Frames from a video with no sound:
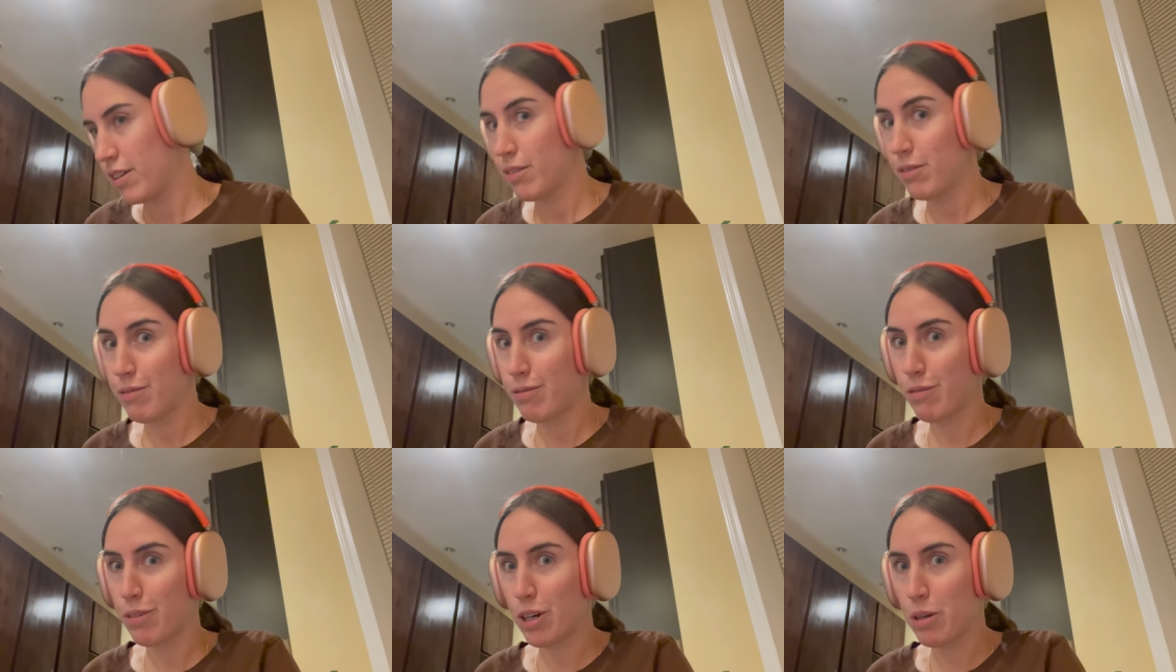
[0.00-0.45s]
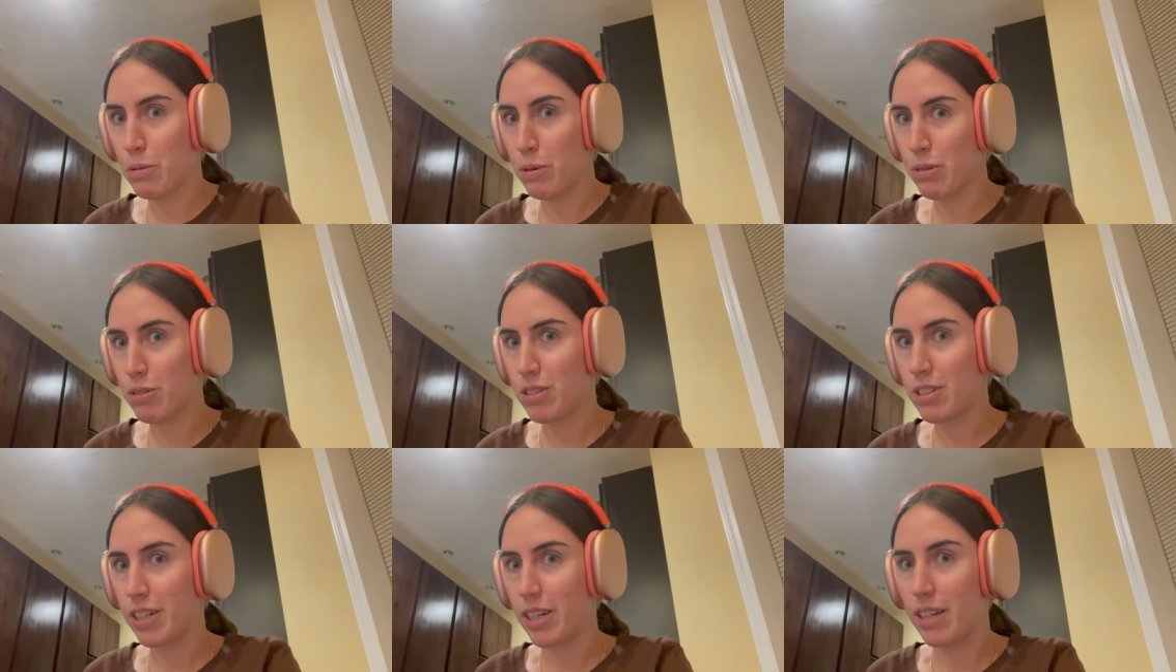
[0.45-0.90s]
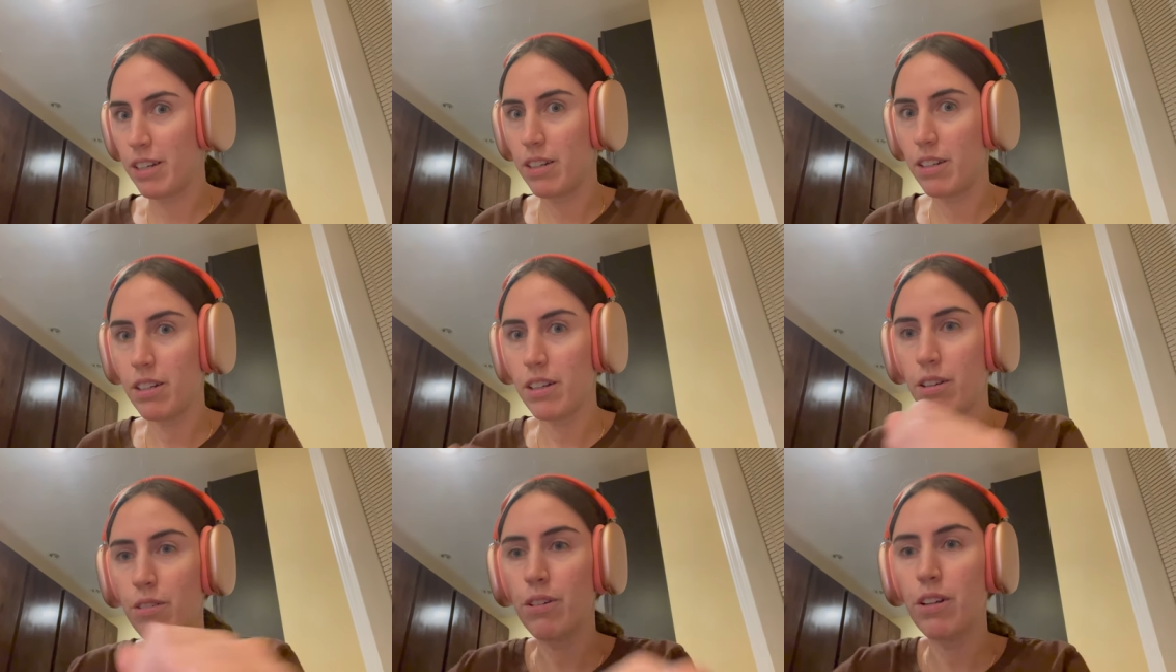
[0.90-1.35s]
We're almost done.
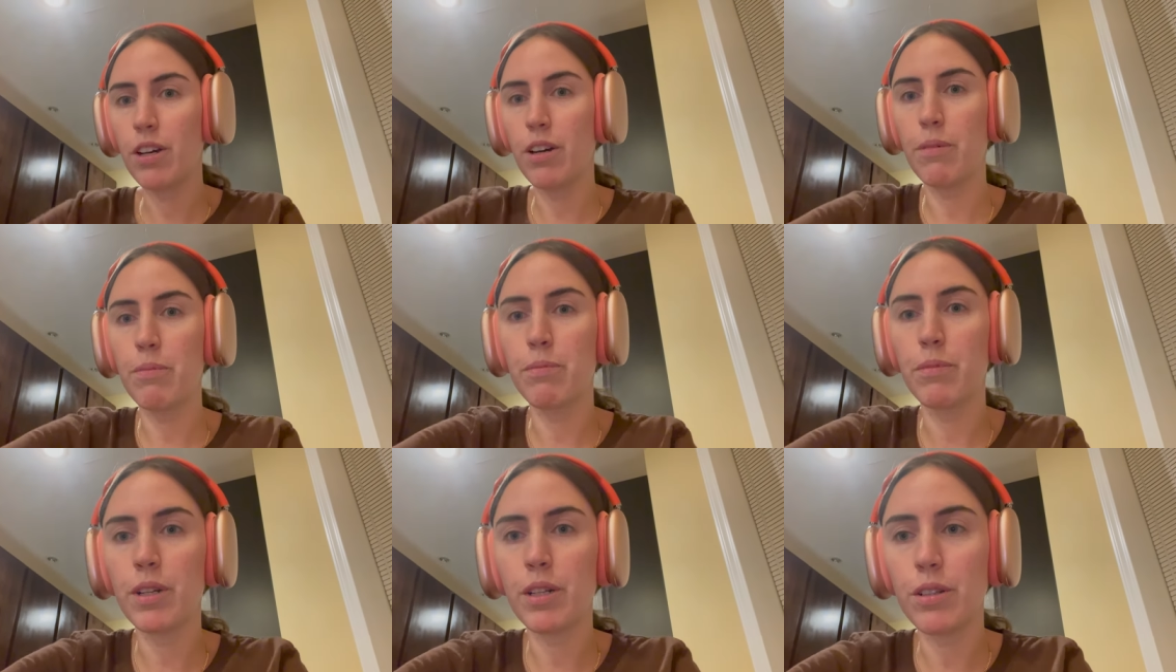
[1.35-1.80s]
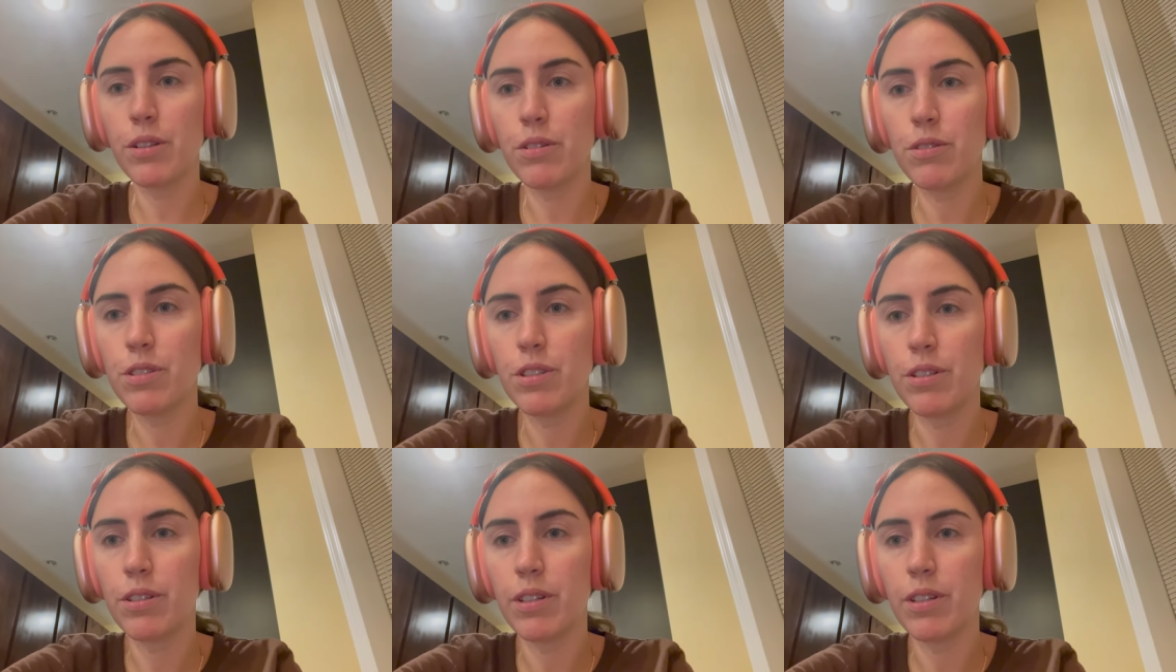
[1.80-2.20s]
Oh no, I'm gonna lose you